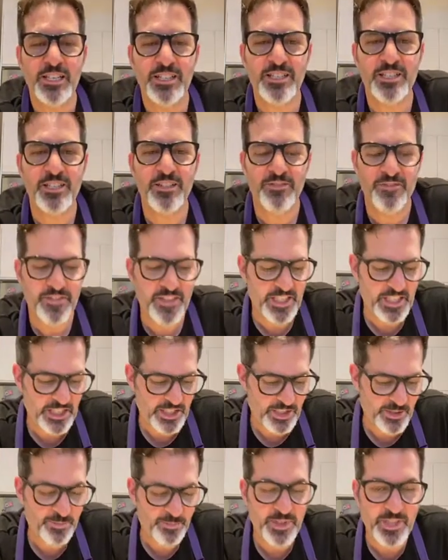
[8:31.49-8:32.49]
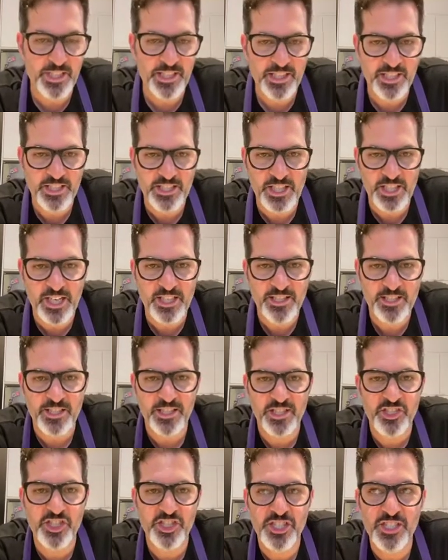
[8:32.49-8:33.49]
to finish putting the sauce and
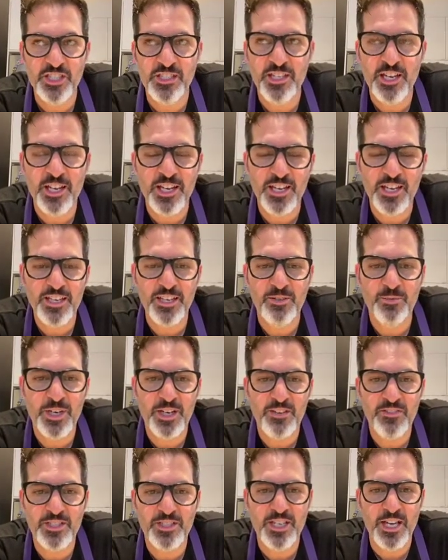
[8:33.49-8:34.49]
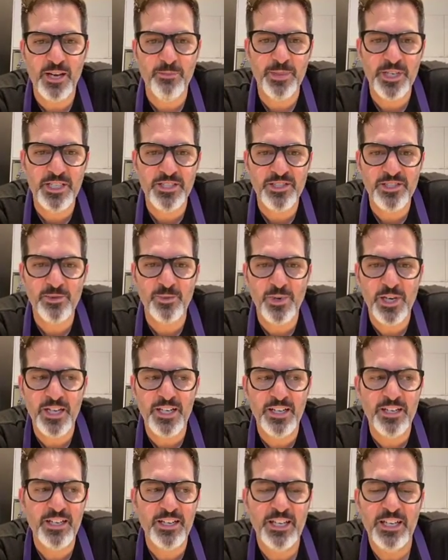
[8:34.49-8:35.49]
the cheese on and whatever toppings you want.